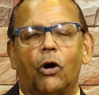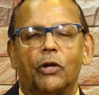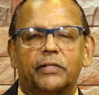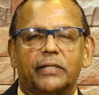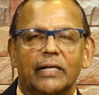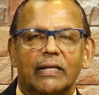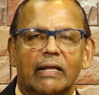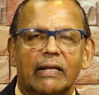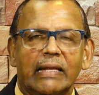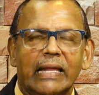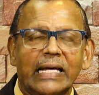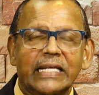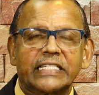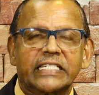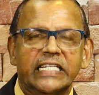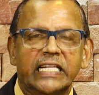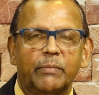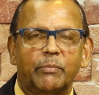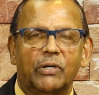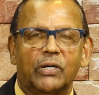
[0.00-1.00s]
until the
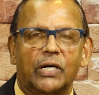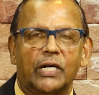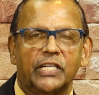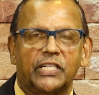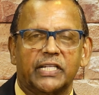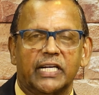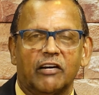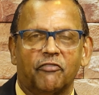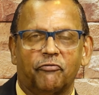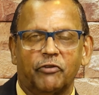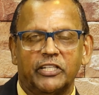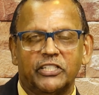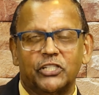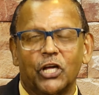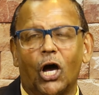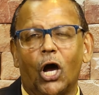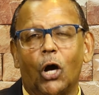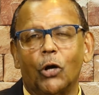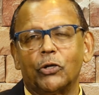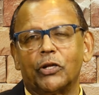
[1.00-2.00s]
last neighborhood, to every
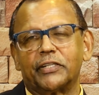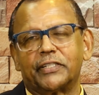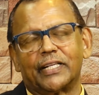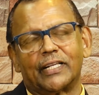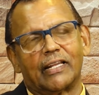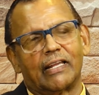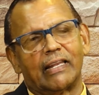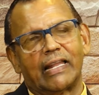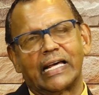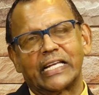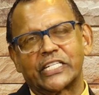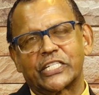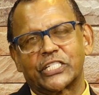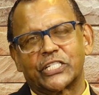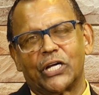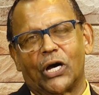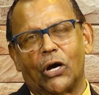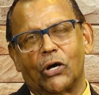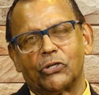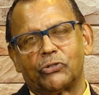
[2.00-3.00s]
town until the
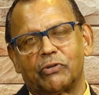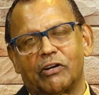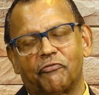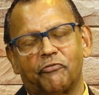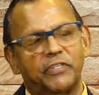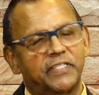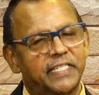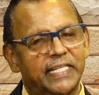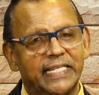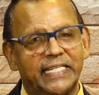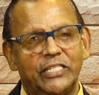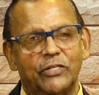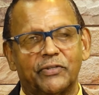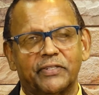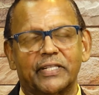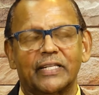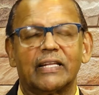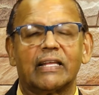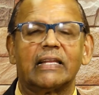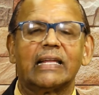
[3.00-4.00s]
last town, to every city
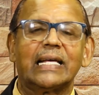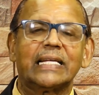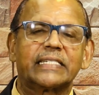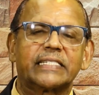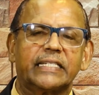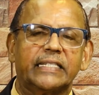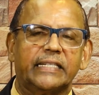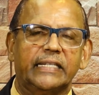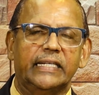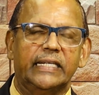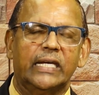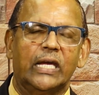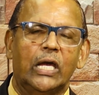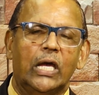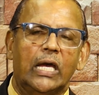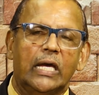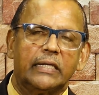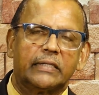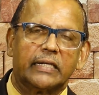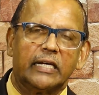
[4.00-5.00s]
until the last city,
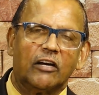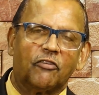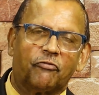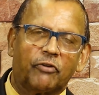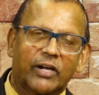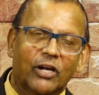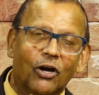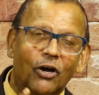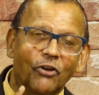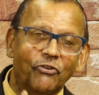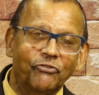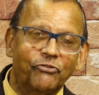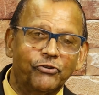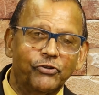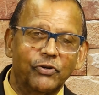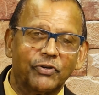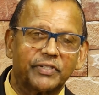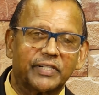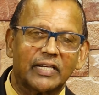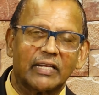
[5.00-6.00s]
to every
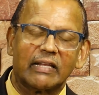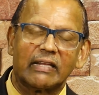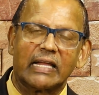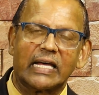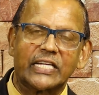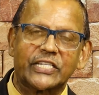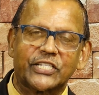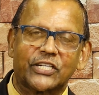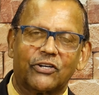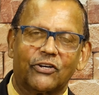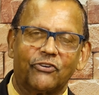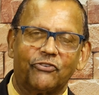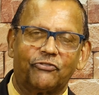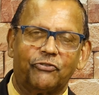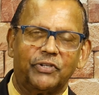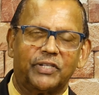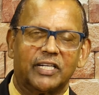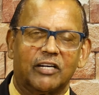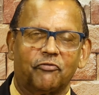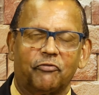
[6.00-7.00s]
country until the last
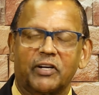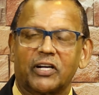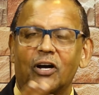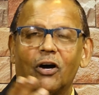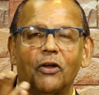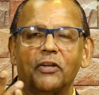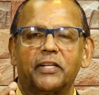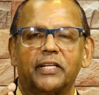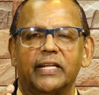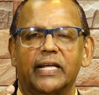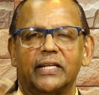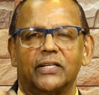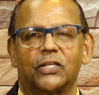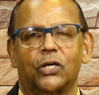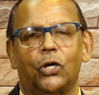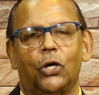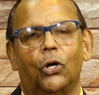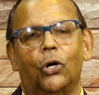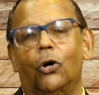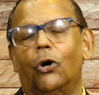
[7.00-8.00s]
country, to every
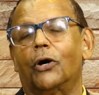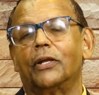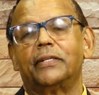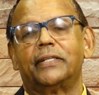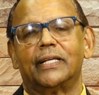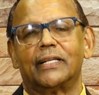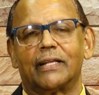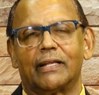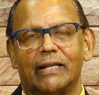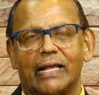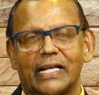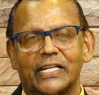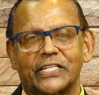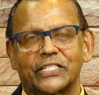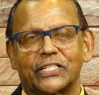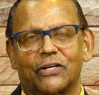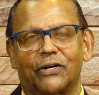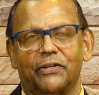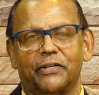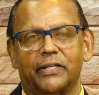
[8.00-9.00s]
continent until the
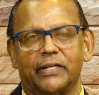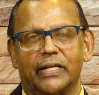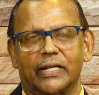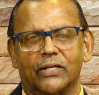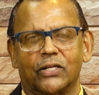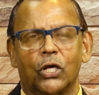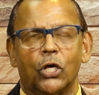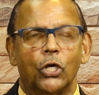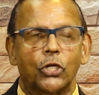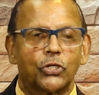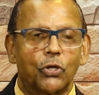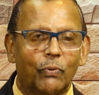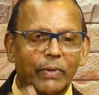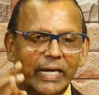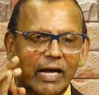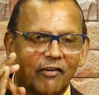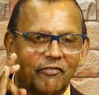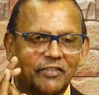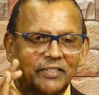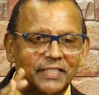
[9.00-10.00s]
last continent. So
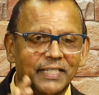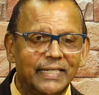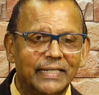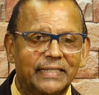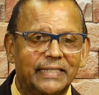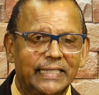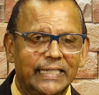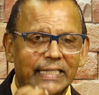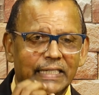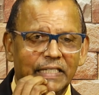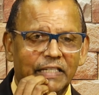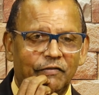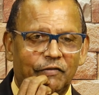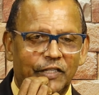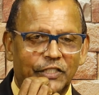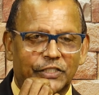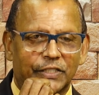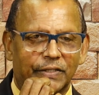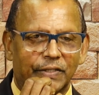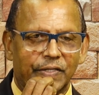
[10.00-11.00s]
we have 13
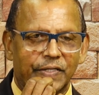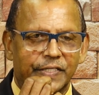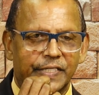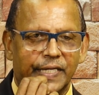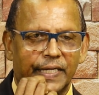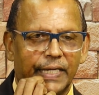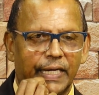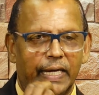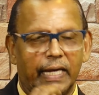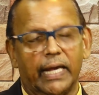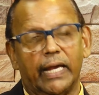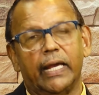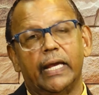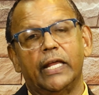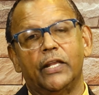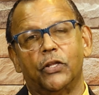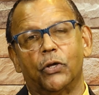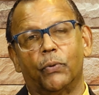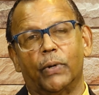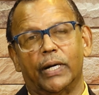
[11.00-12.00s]
divisions
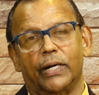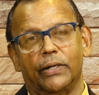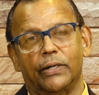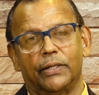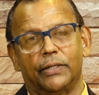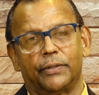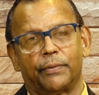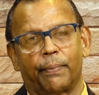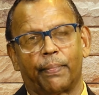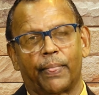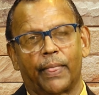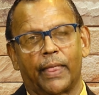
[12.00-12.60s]
in the world.